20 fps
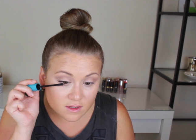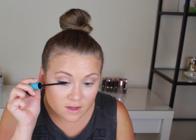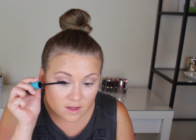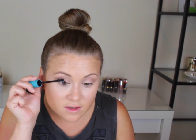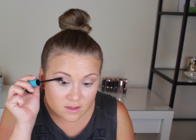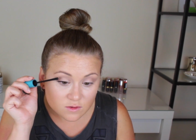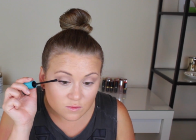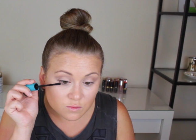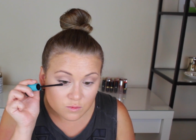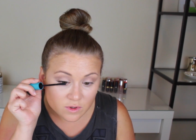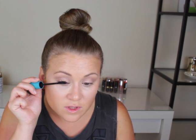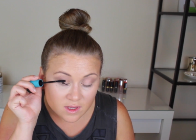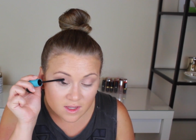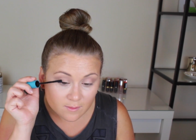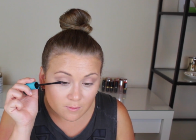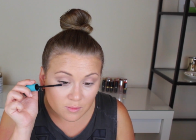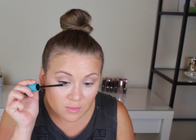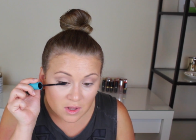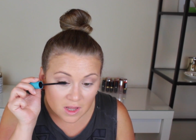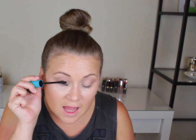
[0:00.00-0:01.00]
it's
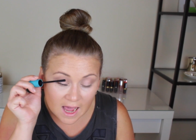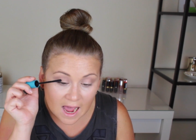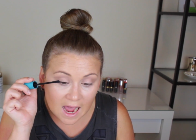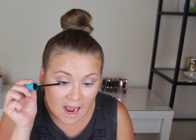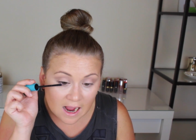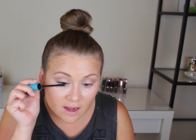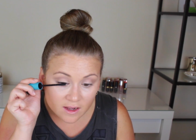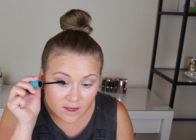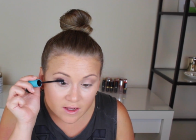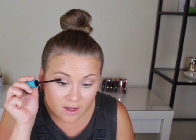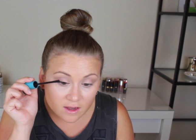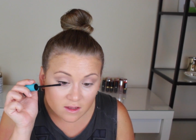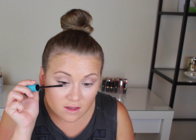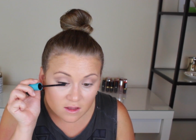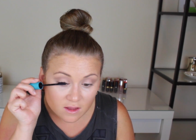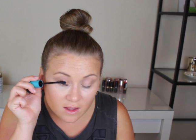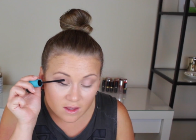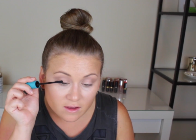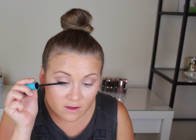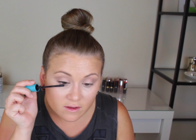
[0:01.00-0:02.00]
really black.
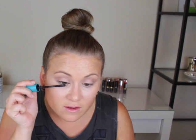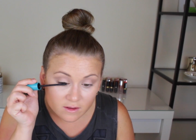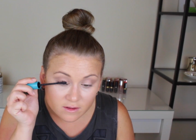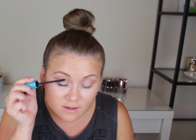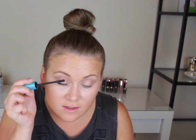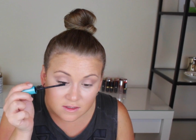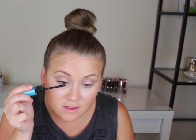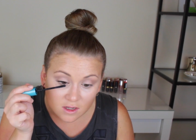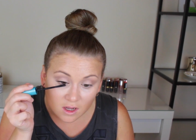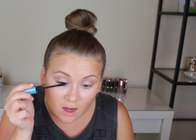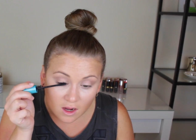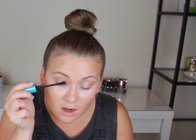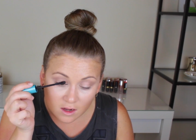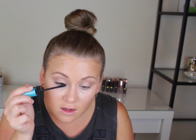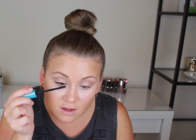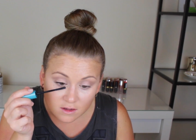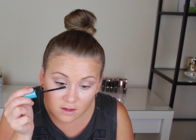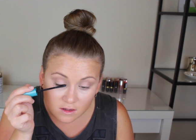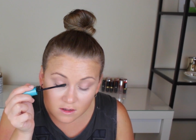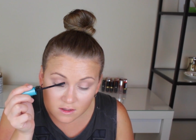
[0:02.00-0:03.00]
Like it's
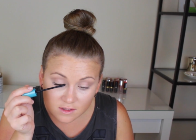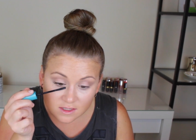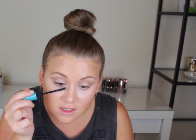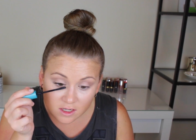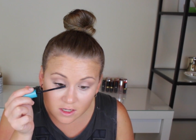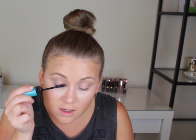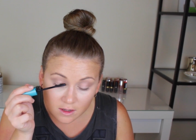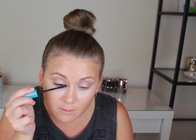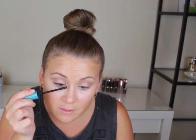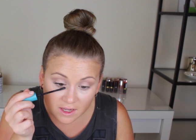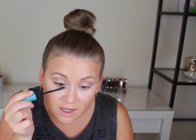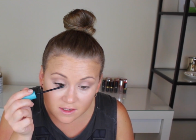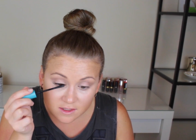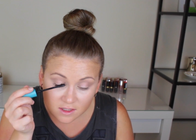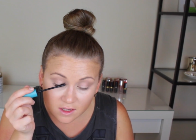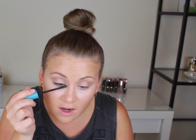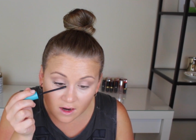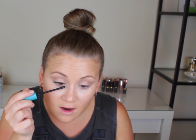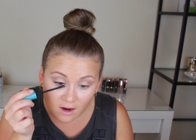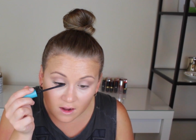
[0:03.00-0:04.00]
a good
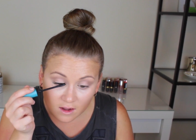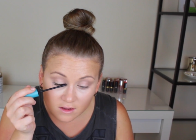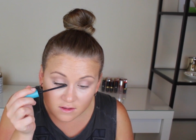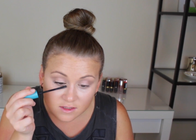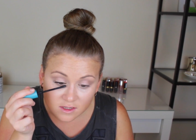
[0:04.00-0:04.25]
mascara.